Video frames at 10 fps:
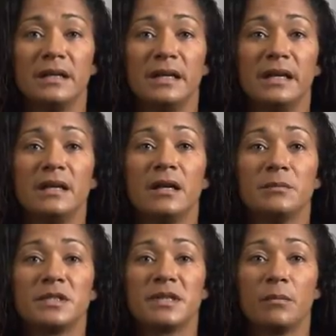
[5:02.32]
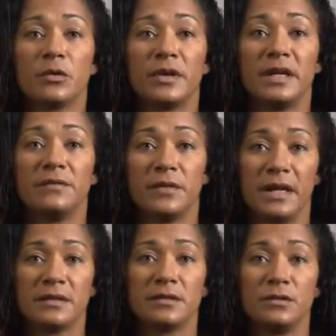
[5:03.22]
Income Summary for
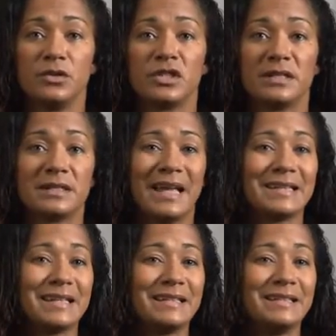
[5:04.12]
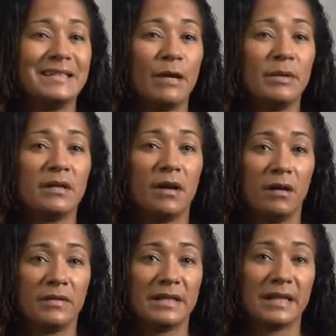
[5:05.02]
Net Solutions has a debit
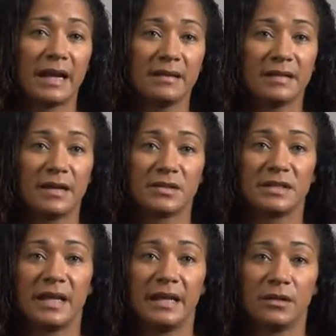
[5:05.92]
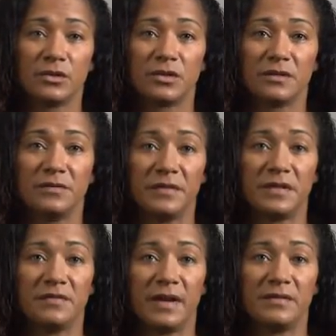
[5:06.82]
of
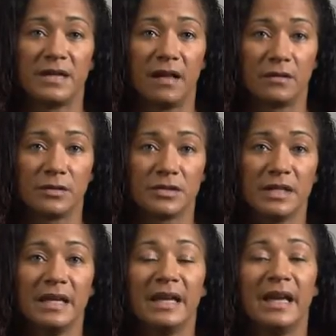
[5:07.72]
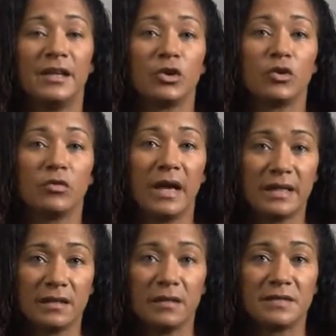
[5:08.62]
$9,855 and a
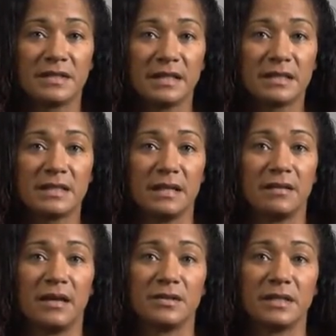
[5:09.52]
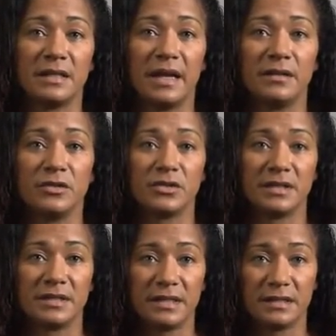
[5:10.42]
credit of
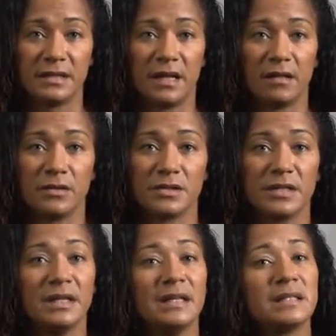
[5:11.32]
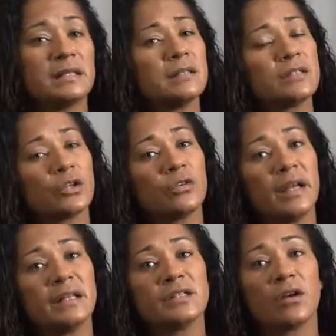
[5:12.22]
$16,960. Since the
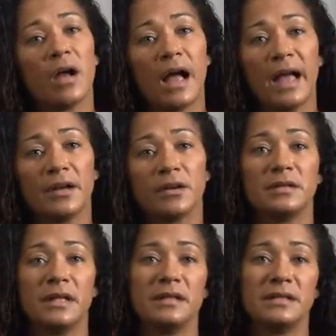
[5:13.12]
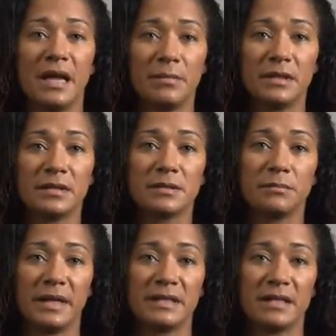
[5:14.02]
credits are higher than the debits
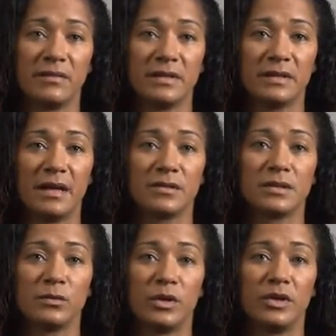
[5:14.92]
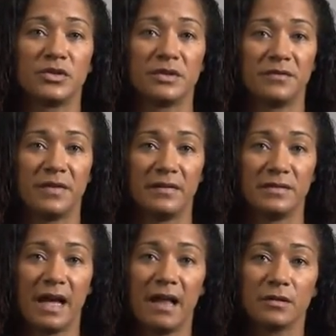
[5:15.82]
by
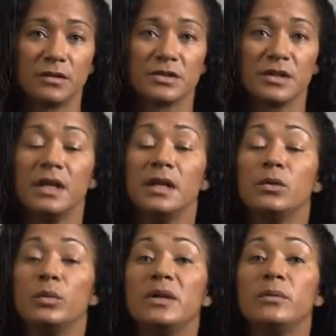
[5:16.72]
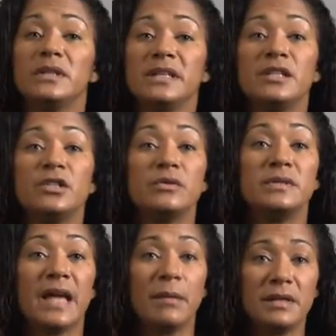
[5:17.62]
$7,105, we will need to
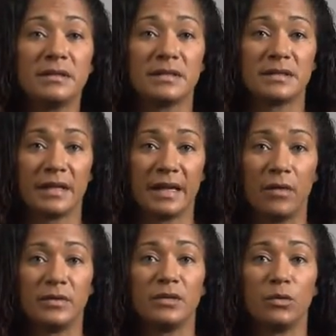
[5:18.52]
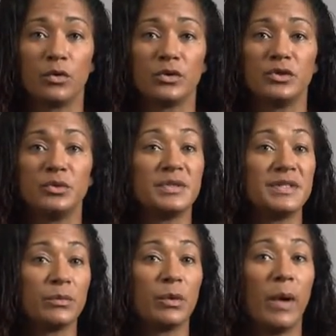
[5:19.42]
debit this account in order to
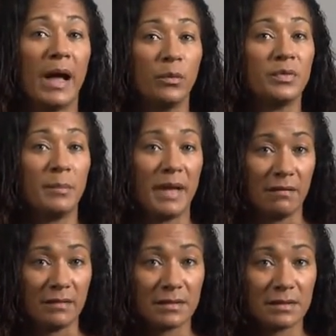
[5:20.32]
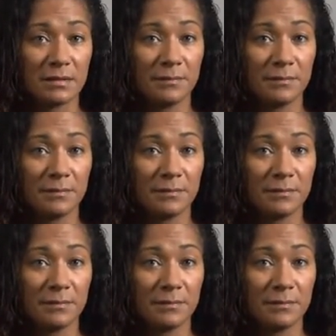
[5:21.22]
zero out the balance.